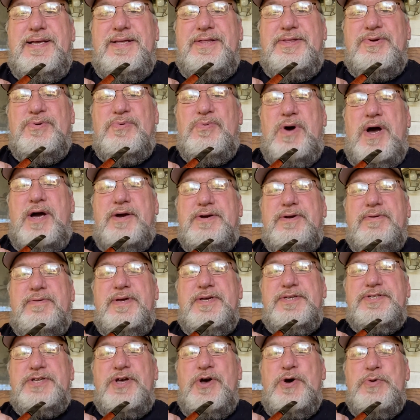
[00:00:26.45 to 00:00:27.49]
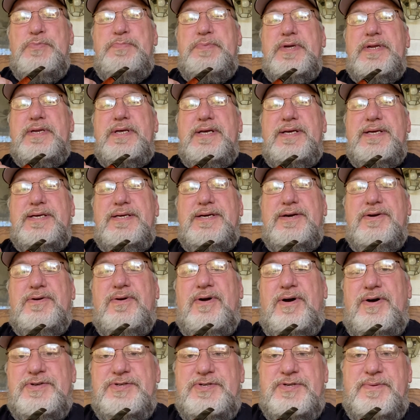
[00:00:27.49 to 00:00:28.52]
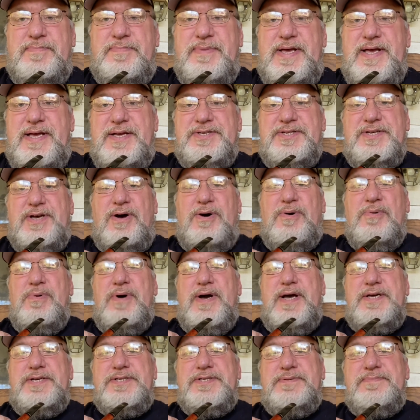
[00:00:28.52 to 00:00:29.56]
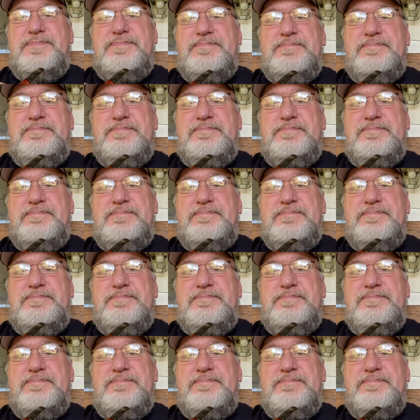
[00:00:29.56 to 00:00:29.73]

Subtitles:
The rocker is open across from me as always.